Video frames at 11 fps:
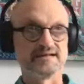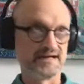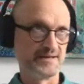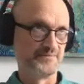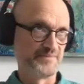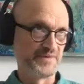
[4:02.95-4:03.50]

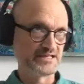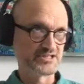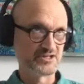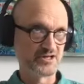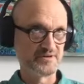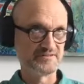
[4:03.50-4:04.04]
Um,
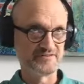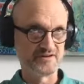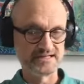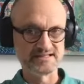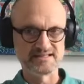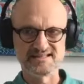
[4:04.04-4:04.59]
each time I
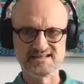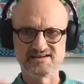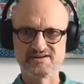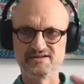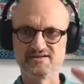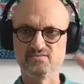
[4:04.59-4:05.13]
find that
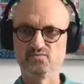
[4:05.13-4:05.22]
there,